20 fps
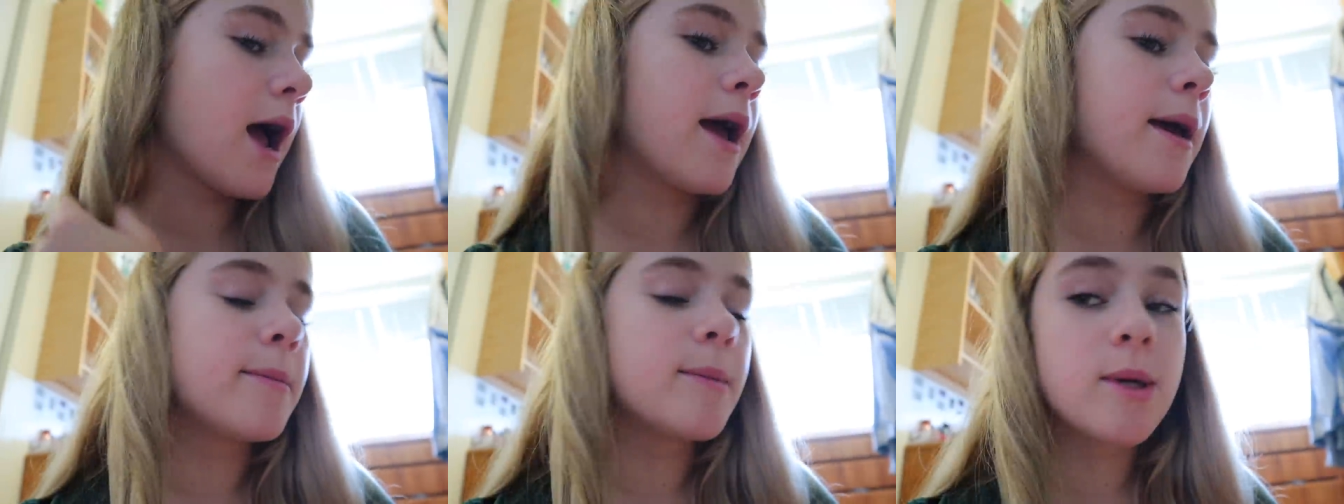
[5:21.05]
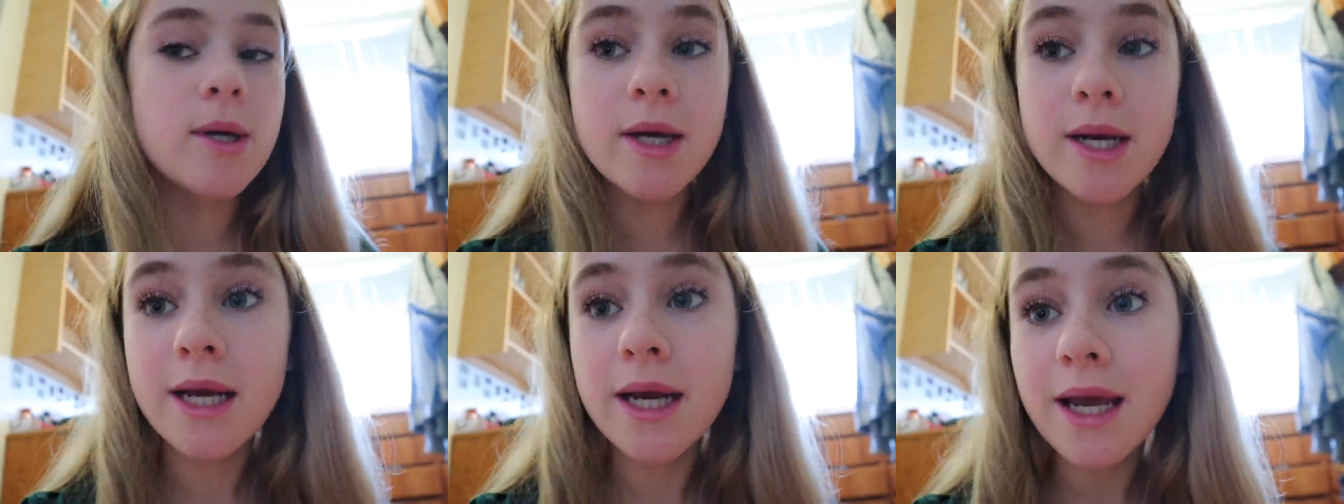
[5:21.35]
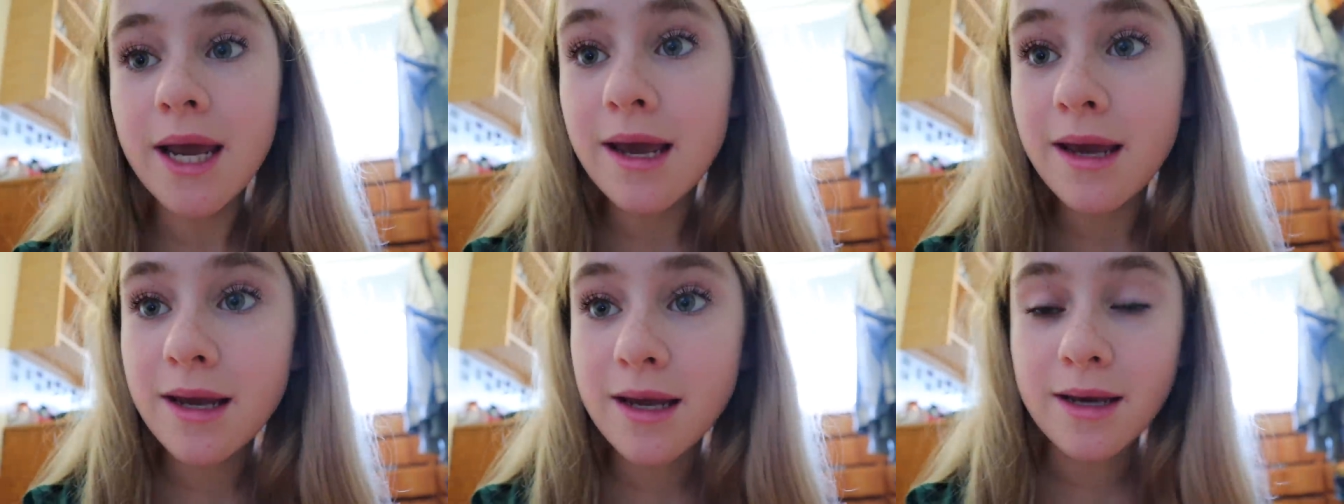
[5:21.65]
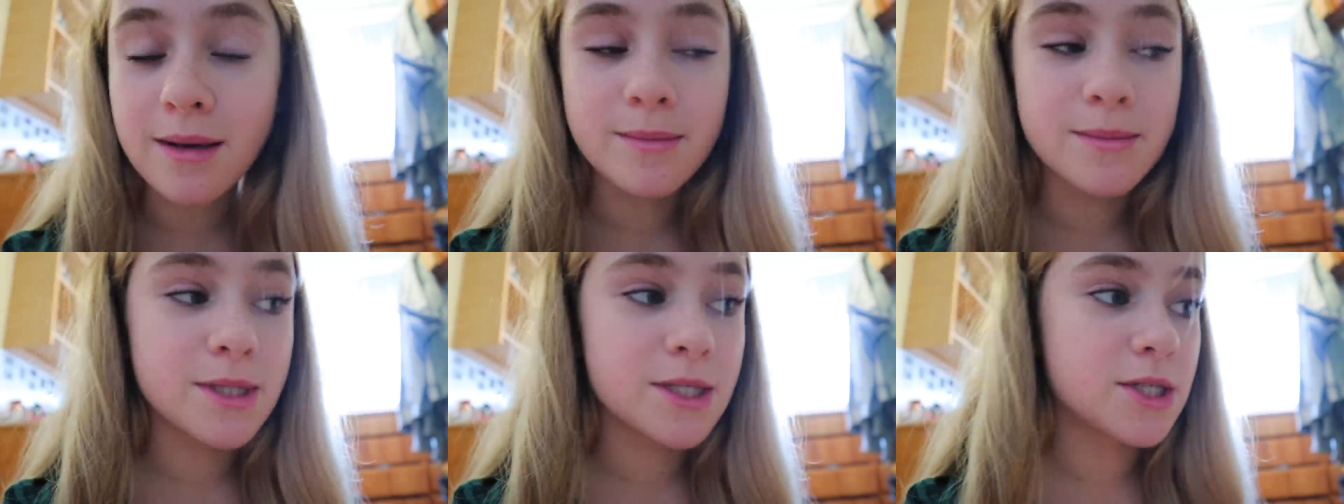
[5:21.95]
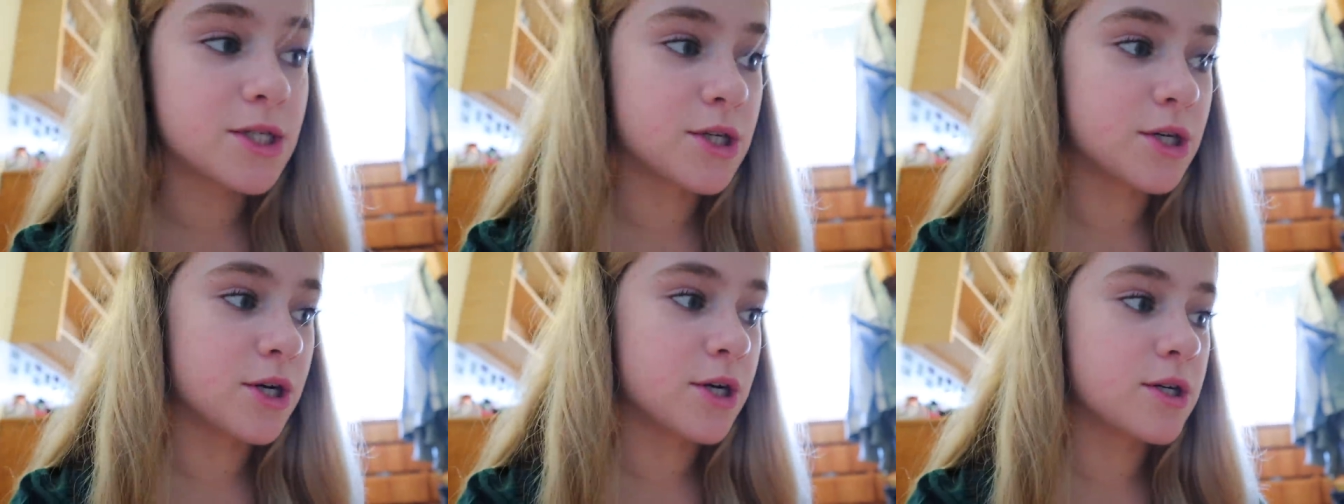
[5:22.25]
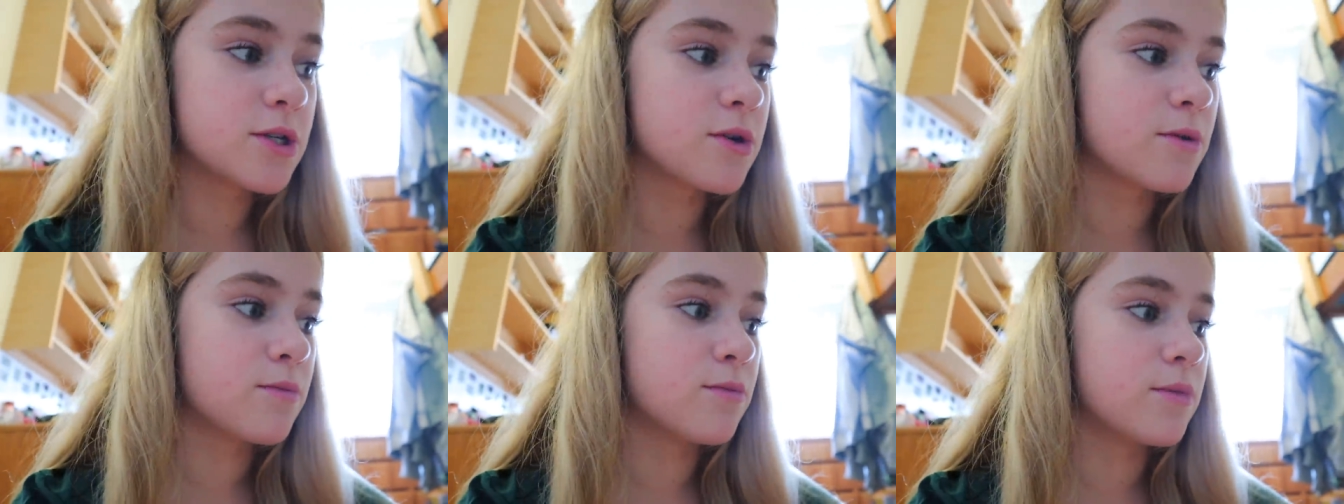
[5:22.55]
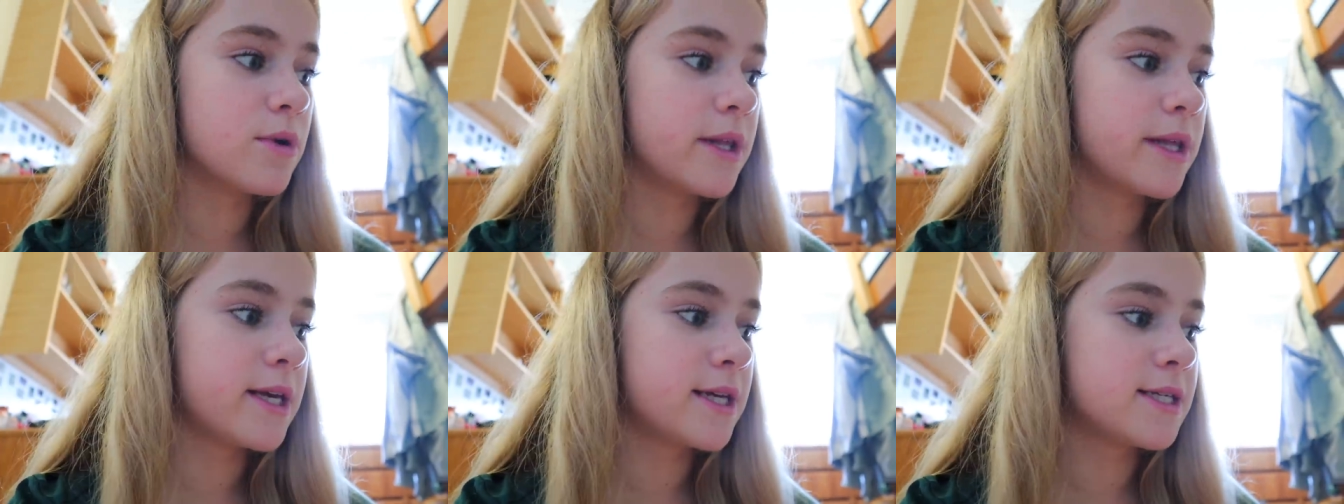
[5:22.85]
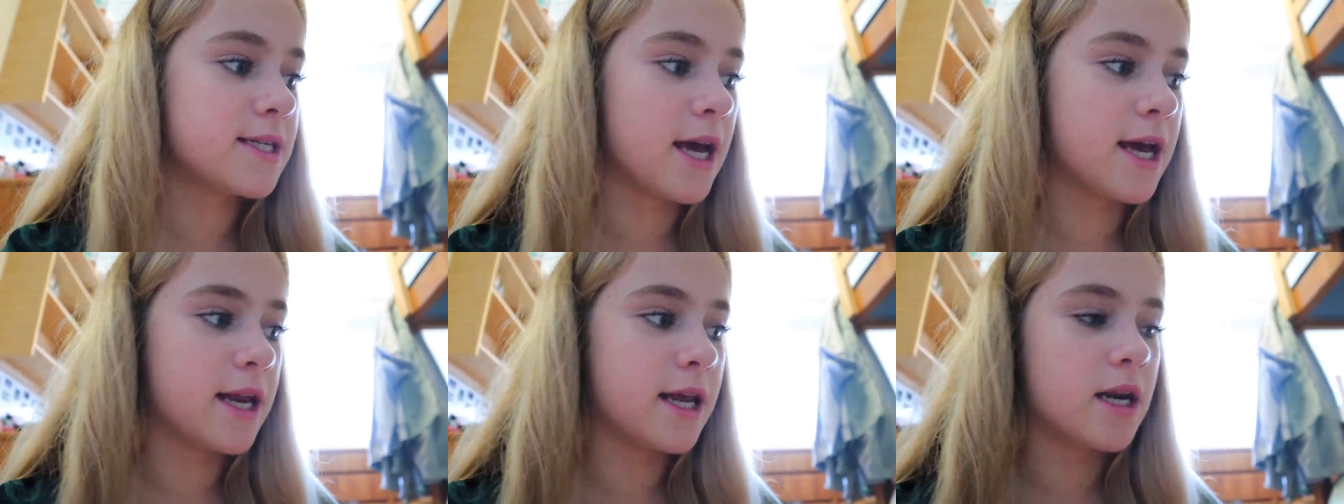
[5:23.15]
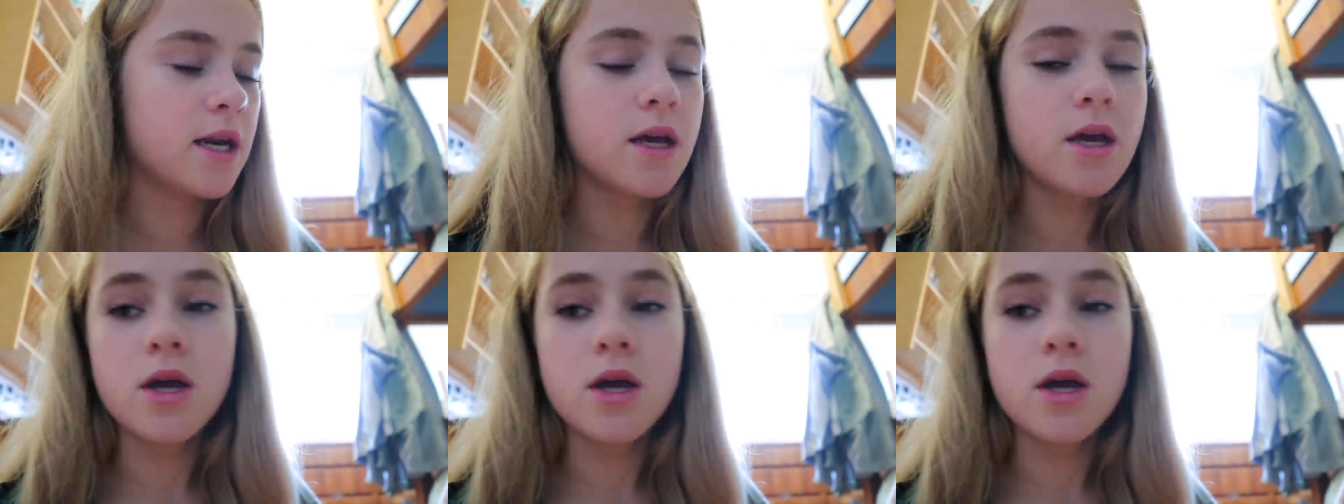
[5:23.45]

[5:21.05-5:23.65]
I'm getting a hamster, so I'm really excited.